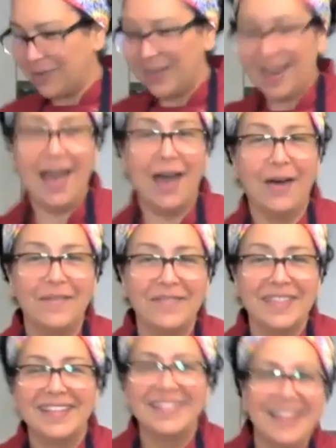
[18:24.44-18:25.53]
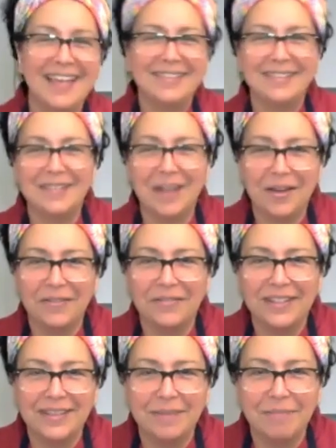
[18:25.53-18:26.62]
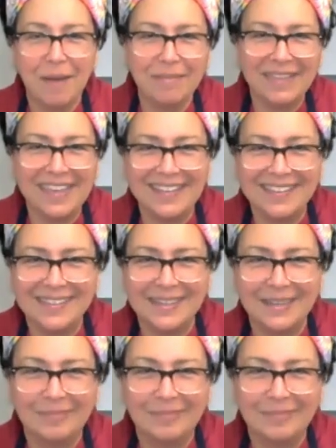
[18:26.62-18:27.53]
so now let's stuff the pumpkins.